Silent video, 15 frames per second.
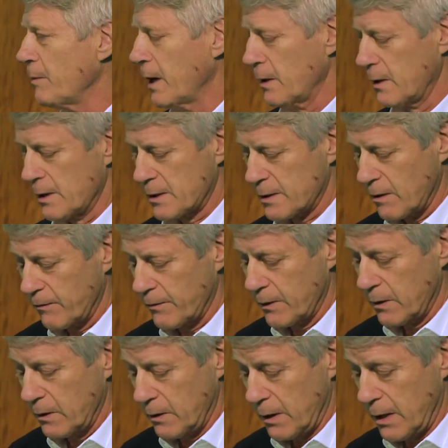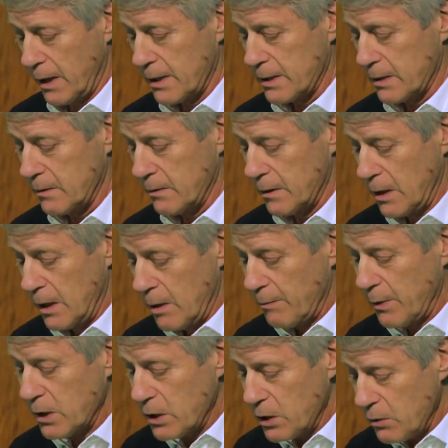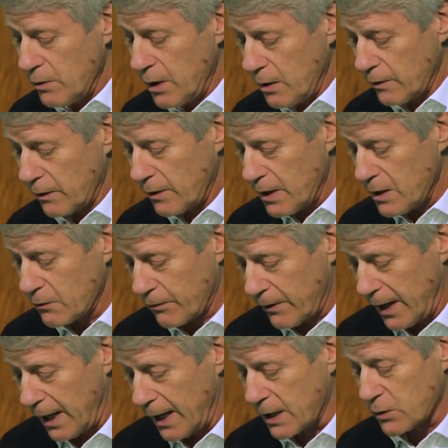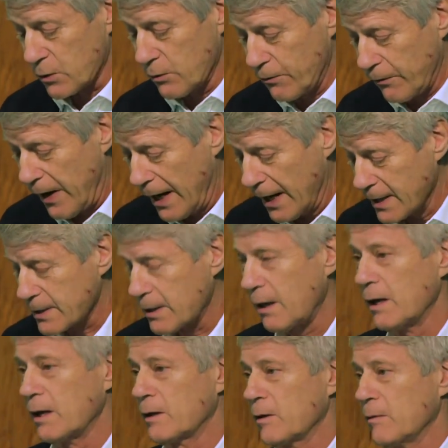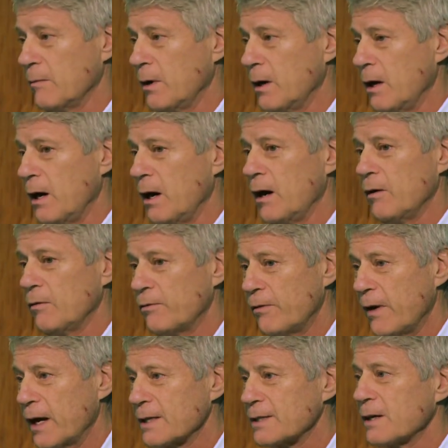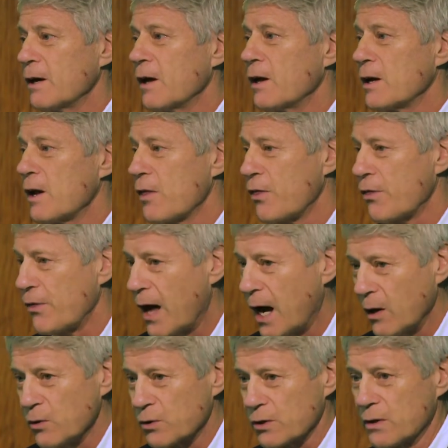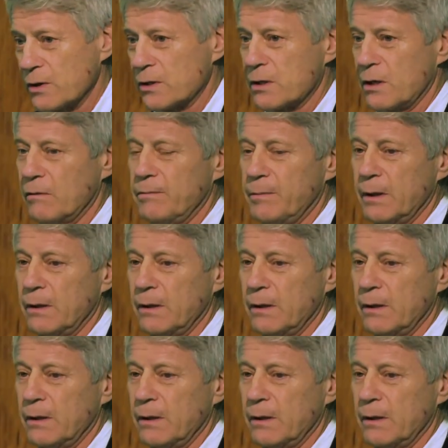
about this stuff than, than I do. But you know that these failings, or failings like them, affect thousands of